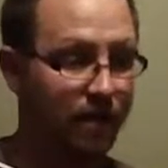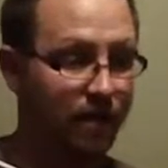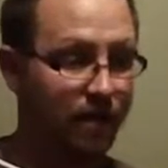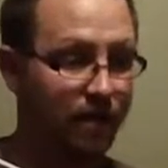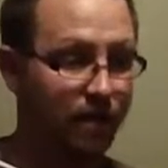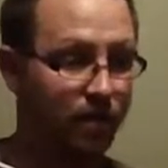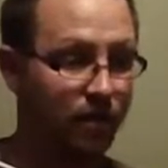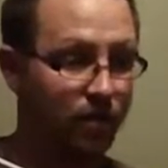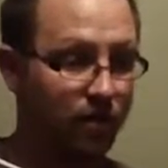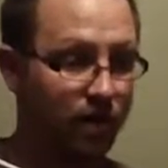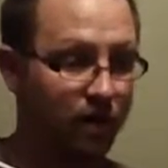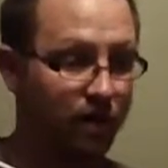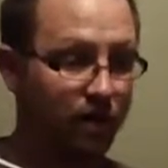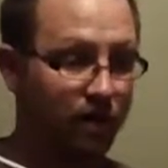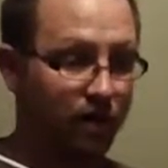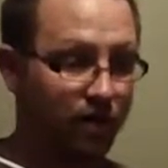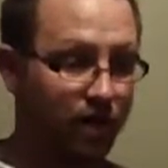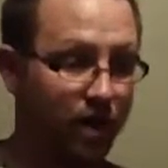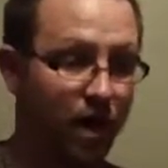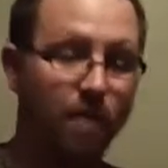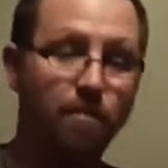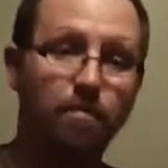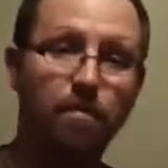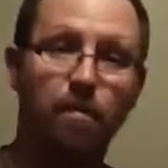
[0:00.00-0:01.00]
you know, if you're
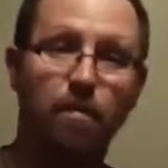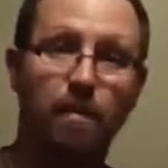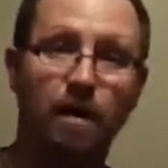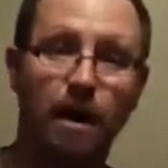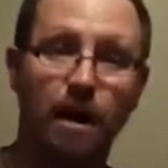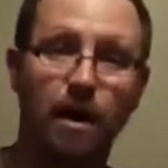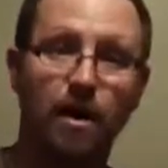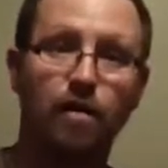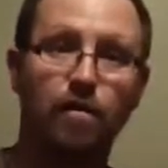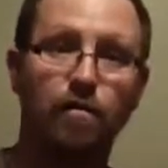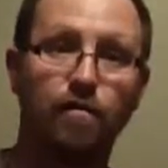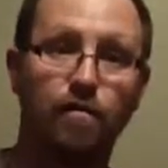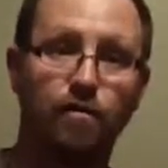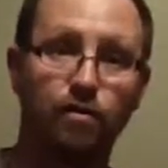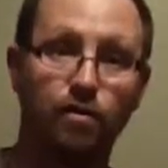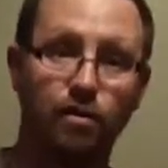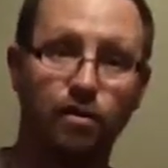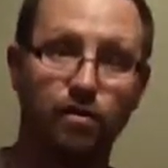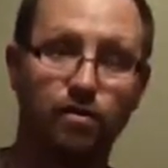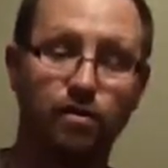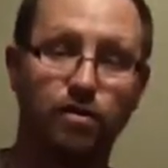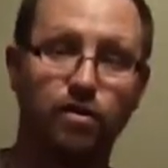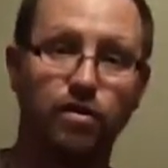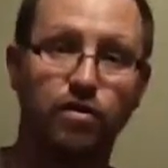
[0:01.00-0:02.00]
not prepared for
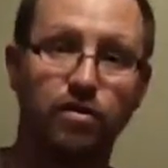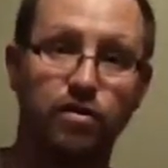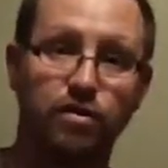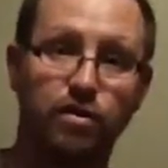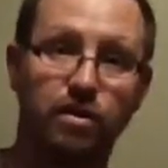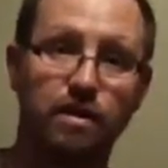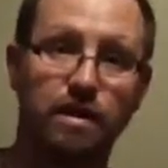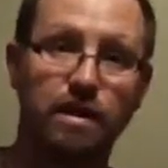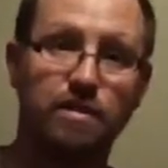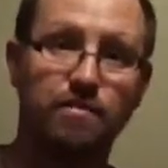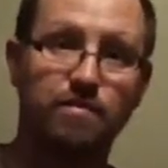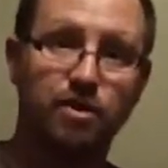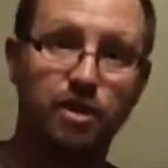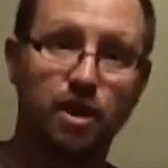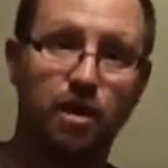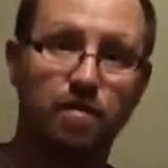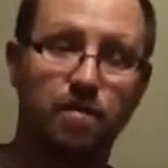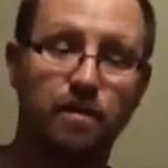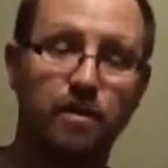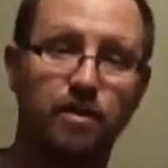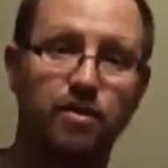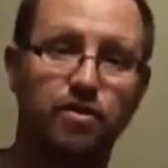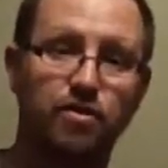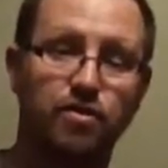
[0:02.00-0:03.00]
them
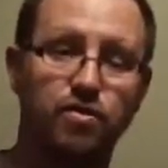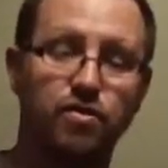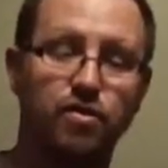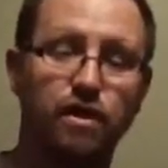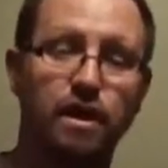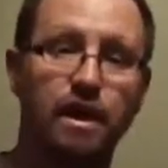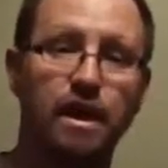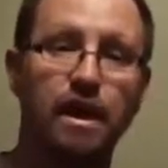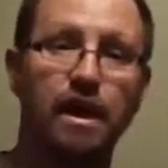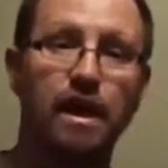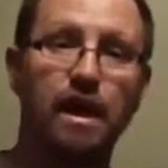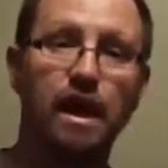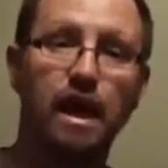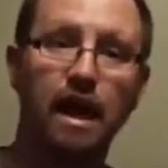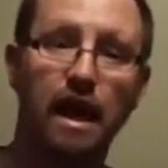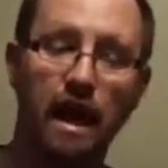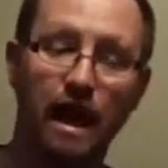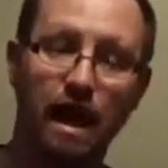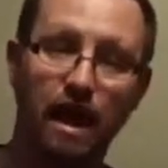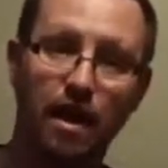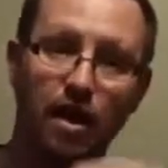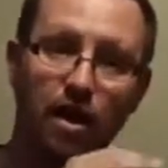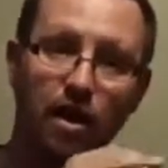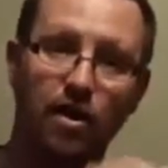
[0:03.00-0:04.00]
jumping the string
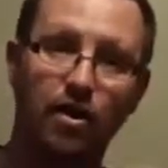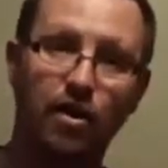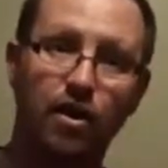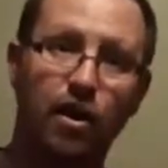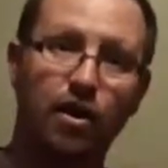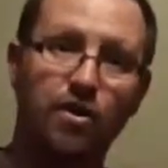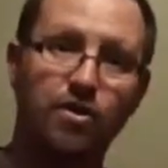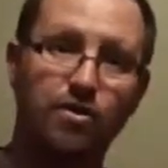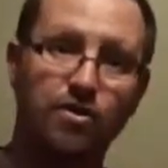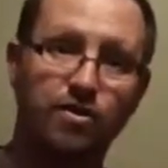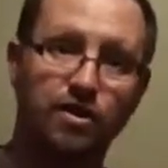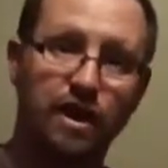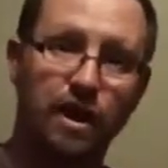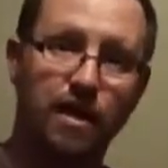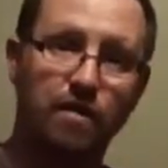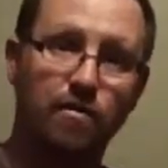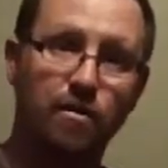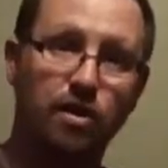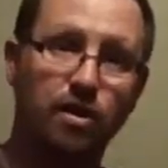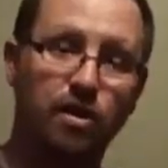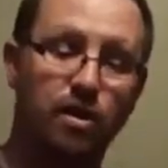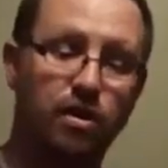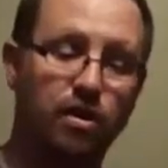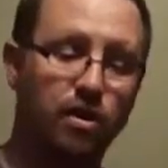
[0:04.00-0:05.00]
and understand
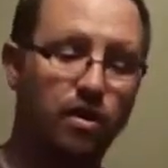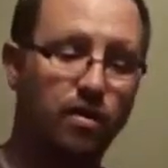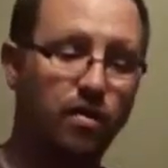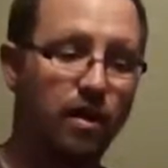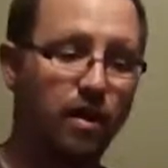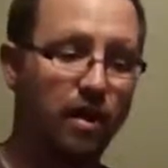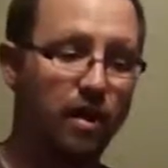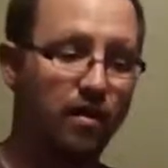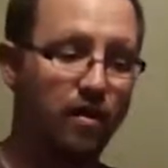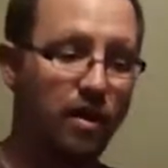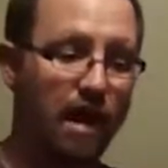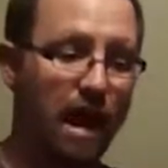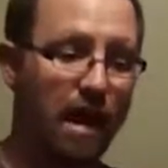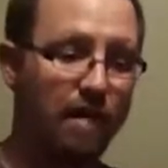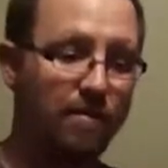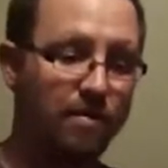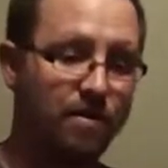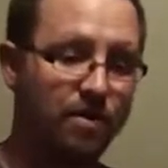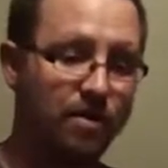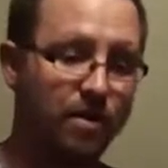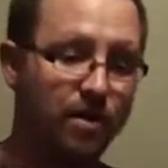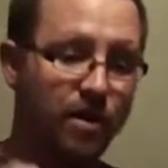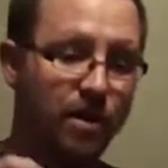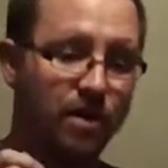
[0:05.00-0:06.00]
what to do, it can
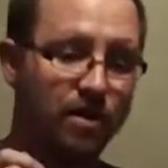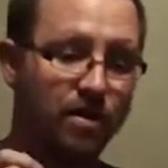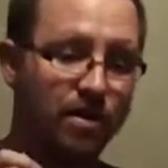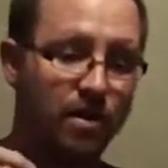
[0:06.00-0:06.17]
happen to you.